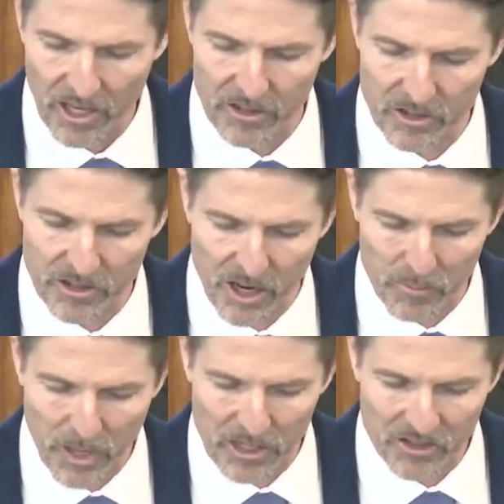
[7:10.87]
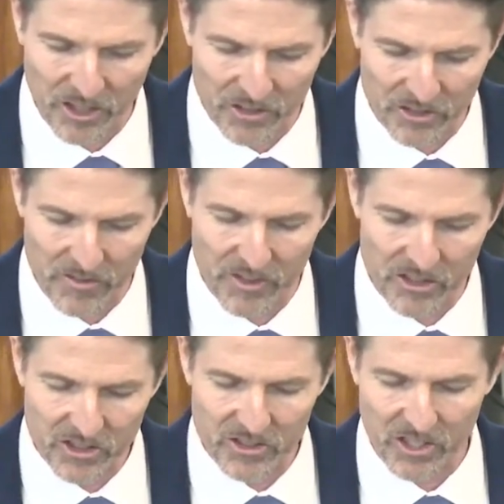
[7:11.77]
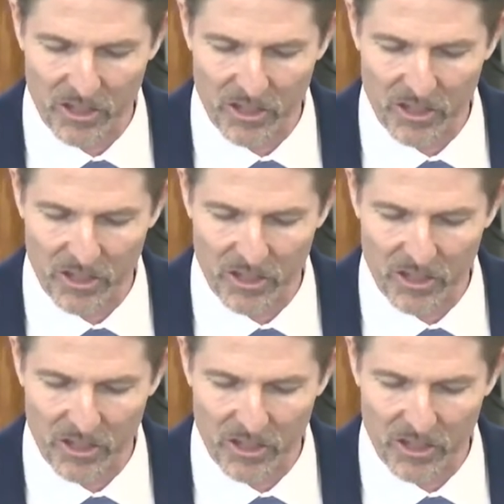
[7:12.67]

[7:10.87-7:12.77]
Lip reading: and your young men shall see visions,